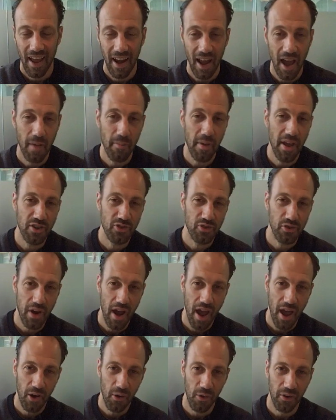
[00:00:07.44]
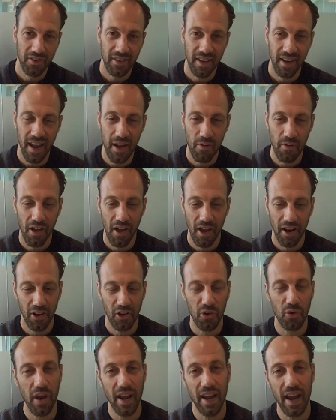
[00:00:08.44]
And I'm Adriano, and today we got
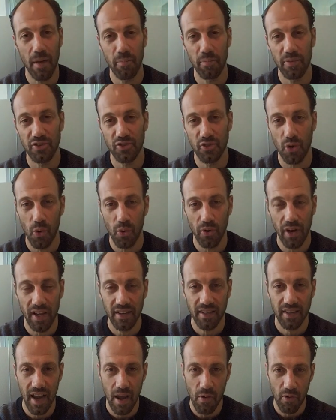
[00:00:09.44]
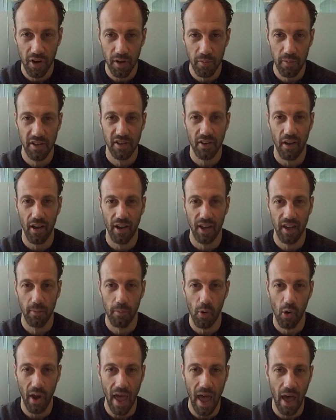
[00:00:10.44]
a great episode. And today we're going to be talking
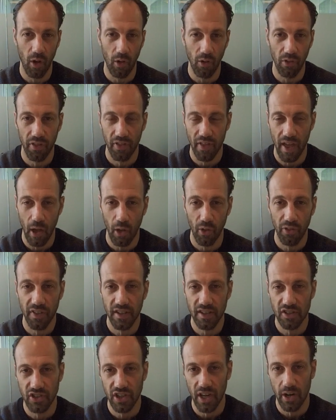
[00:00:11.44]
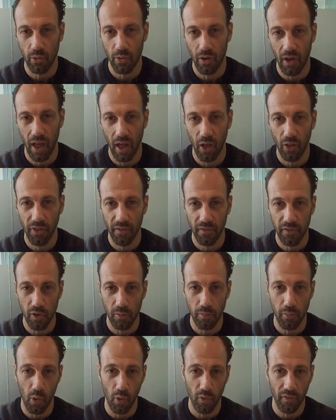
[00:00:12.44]
about health in general, health of
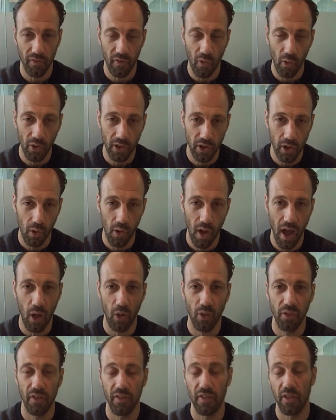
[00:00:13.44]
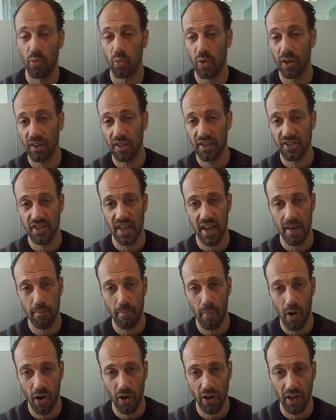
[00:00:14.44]
your portfolio, health of the real estate
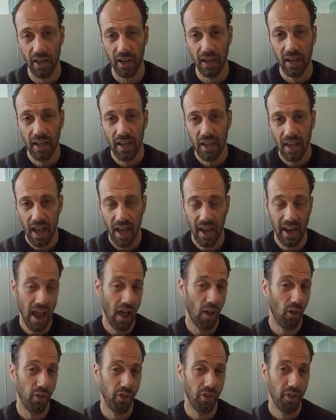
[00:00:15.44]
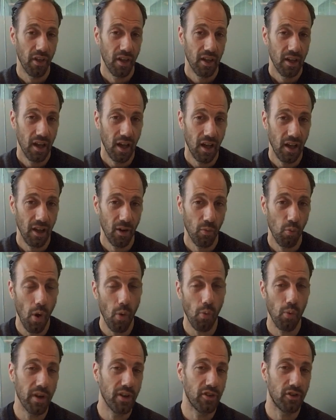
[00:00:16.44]
market, and health on
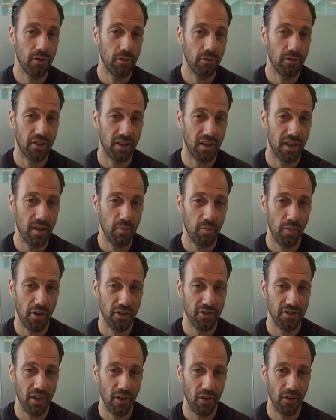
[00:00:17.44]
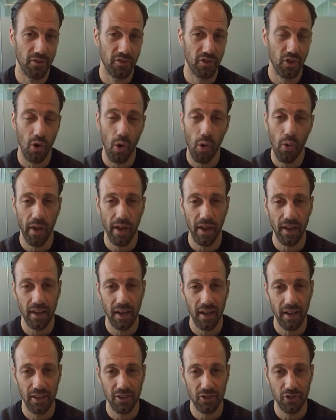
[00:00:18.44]
what we do to keep ourselves going
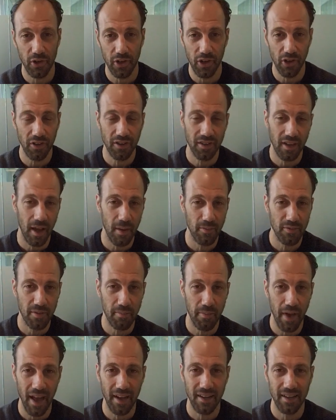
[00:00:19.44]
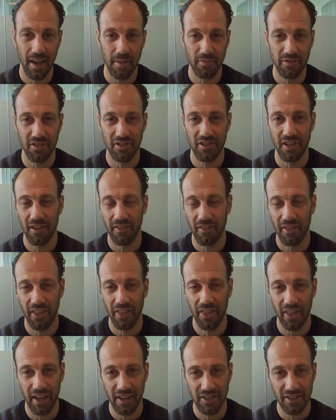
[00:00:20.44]
during good times and bad times. It's some of
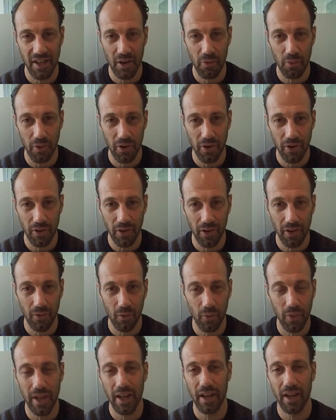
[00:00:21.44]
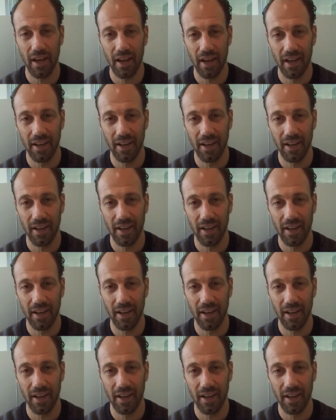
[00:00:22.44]
the things that we